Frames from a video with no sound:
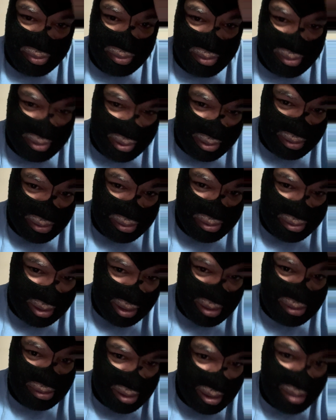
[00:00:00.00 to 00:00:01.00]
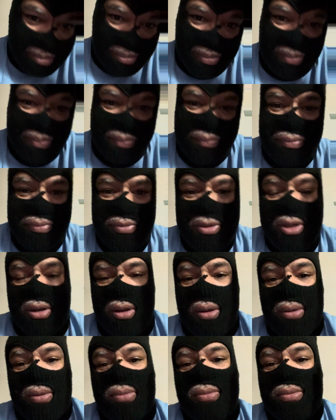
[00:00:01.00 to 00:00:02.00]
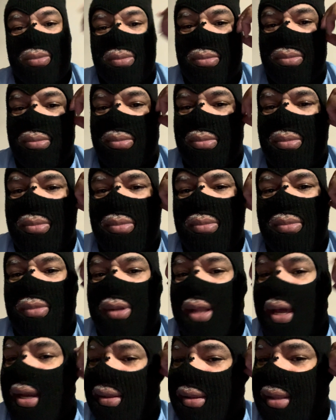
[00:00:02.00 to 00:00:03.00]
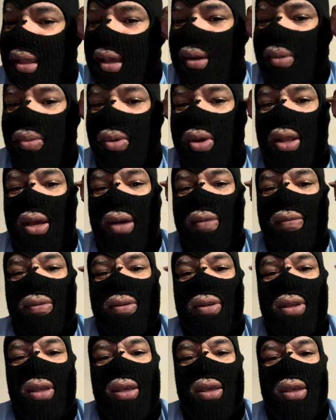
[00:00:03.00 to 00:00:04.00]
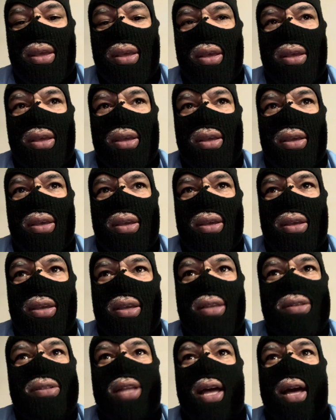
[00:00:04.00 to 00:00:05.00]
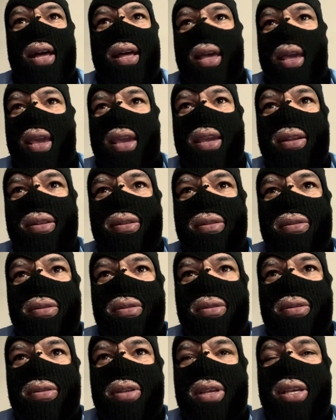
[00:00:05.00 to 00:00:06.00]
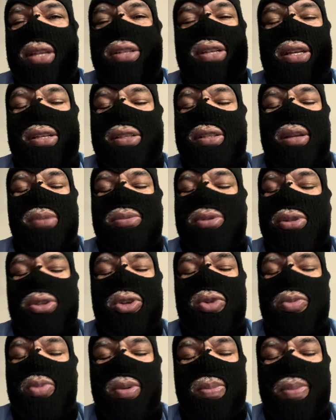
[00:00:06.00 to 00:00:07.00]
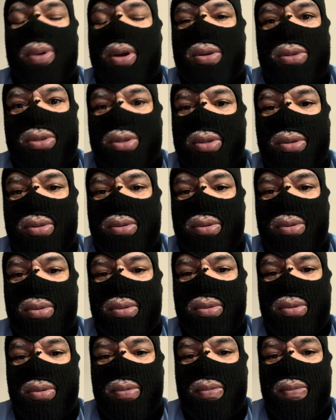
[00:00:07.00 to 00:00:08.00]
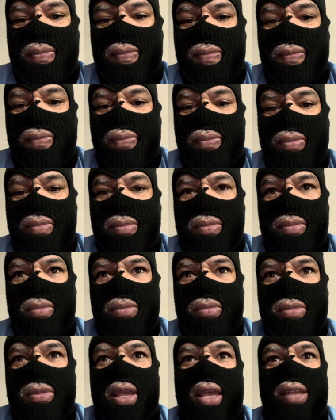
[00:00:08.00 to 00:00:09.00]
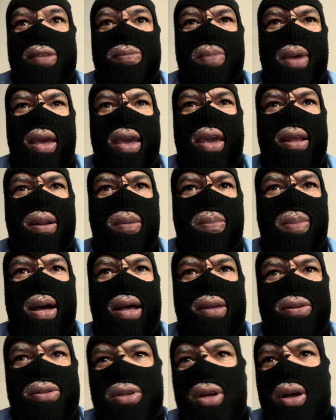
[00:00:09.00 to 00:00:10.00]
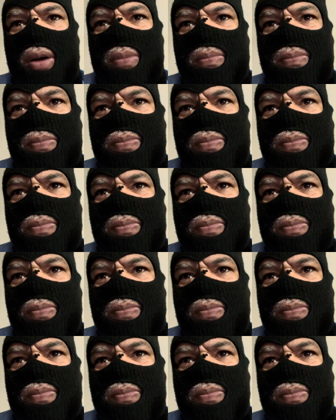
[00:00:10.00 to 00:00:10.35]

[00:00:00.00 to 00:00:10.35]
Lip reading: to say something, like that or whatever, it's not hating. It's just some stupid person that's mad about something